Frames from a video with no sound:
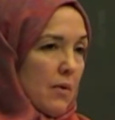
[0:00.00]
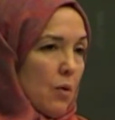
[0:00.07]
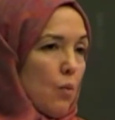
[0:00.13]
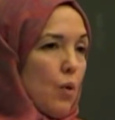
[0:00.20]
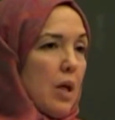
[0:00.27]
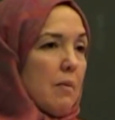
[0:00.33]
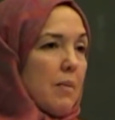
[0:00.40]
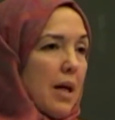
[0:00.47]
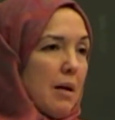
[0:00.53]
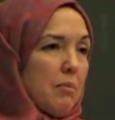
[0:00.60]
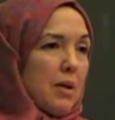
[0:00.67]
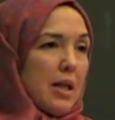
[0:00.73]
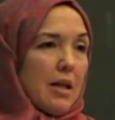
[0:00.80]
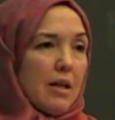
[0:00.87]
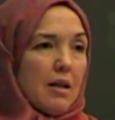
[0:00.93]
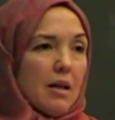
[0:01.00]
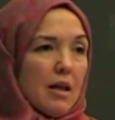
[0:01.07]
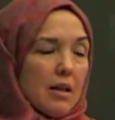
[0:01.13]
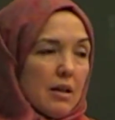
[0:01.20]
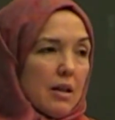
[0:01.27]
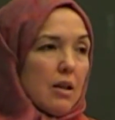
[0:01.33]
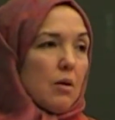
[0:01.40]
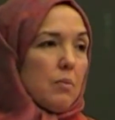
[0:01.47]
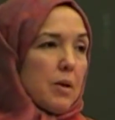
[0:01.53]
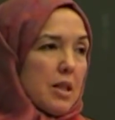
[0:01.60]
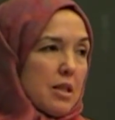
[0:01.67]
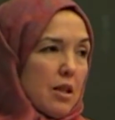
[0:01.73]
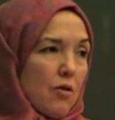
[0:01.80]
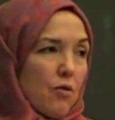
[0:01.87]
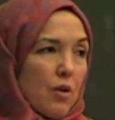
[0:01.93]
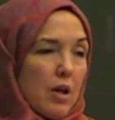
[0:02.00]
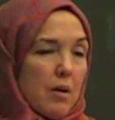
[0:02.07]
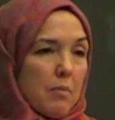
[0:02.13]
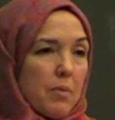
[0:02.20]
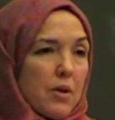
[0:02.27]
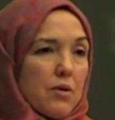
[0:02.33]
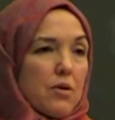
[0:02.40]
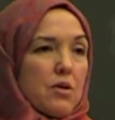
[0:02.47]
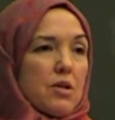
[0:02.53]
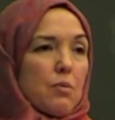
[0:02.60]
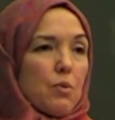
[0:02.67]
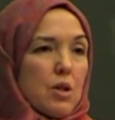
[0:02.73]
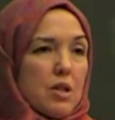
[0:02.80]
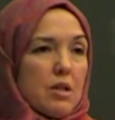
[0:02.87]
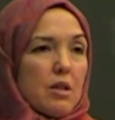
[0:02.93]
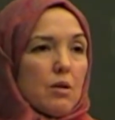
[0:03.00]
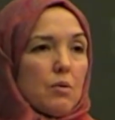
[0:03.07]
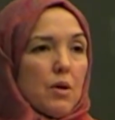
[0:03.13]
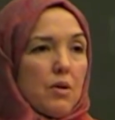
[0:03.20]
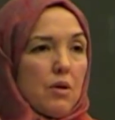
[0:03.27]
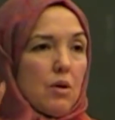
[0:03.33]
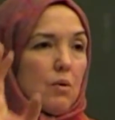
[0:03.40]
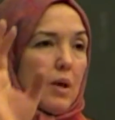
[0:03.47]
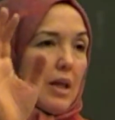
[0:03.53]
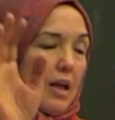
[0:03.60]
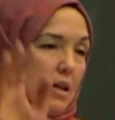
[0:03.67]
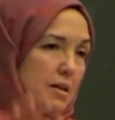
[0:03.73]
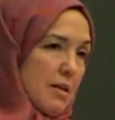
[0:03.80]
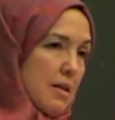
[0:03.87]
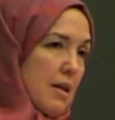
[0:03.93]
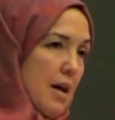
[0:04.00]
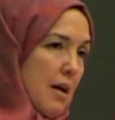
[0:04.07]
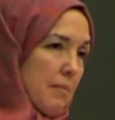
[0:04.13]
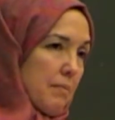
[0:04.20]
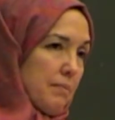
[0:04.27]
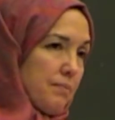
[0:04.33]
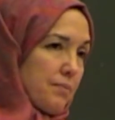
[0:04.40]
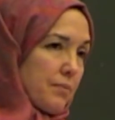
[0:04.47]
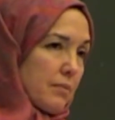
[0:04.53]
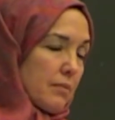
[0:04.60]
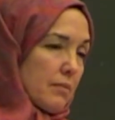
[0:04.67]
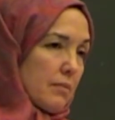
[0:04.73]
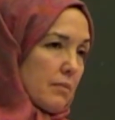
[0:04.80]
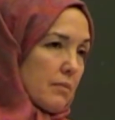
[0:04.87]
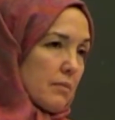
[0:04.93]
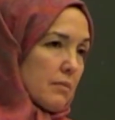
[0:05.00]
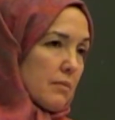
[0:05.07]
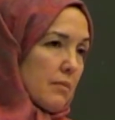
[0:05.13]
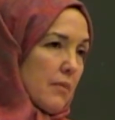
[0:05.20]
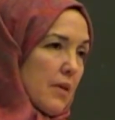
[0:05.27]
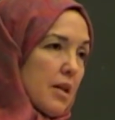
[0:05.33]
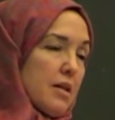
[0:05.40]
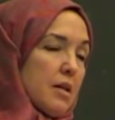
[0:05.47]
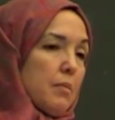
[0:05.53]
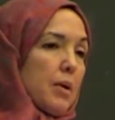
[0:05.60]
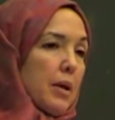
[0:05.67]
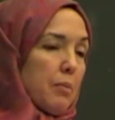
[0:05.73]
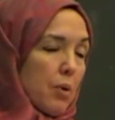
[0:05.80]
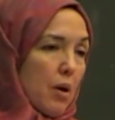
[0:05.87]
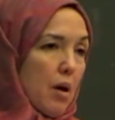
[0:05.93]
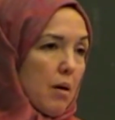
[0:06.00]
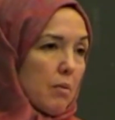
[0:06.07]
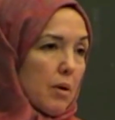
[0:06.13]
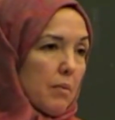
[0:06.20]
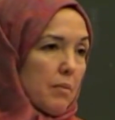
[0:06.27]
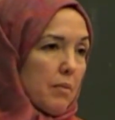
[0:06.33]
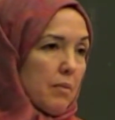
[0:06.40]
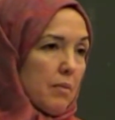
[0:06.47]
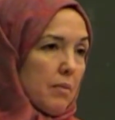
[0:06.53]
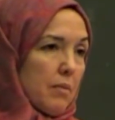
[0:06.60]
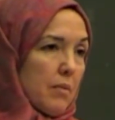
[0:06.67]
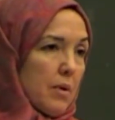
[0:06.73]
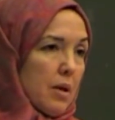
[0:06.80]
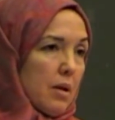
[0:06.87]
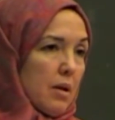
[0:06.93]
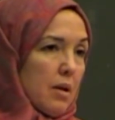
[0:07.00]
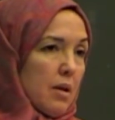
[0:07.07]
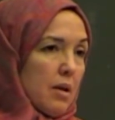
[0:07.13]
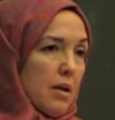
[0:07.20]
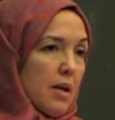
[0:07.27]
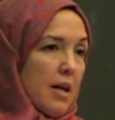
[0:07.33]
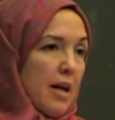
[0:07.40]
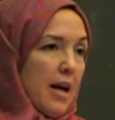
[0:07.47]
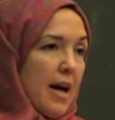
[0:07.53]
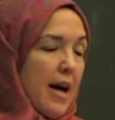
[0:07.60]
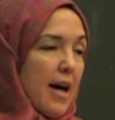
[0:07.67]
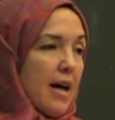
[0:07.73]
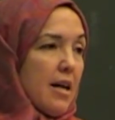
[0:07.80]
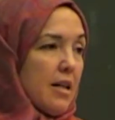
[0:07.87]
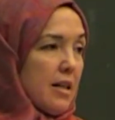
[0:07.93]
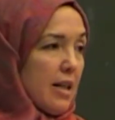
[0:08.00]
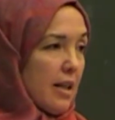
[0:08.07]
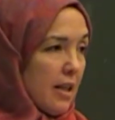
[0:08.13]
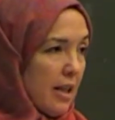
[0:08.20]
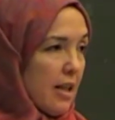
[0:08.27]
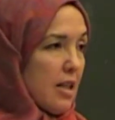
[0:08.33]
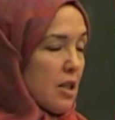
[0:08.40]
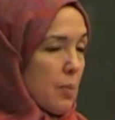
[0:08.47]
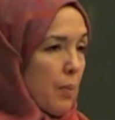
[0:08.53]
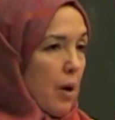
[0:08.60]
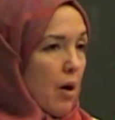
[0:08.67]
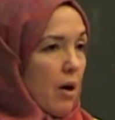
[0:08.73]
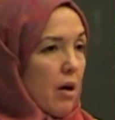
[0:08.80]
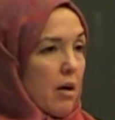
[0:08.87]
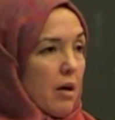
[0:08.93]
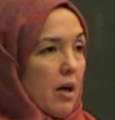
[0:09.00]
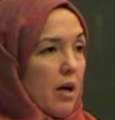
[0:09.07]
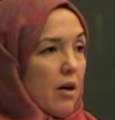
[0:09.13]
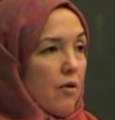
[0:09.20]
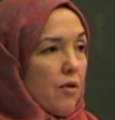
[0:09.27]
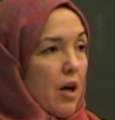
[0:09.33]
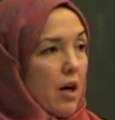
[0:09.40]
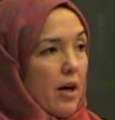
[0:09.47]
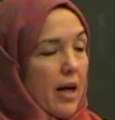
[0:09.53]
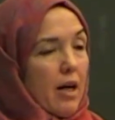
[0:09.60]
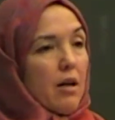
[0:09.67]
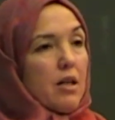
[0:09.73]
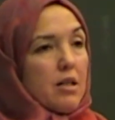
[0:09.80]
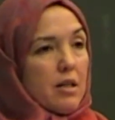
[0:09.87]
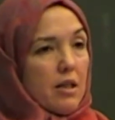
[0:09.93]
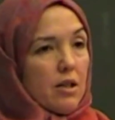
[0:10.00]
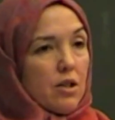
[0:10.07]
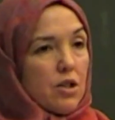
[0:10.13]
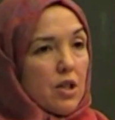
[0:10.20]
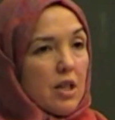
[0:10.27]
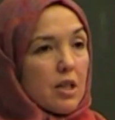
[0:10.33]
We may be a little bit different, but we're still with you against them, is a big problem. And it is part of our heritage.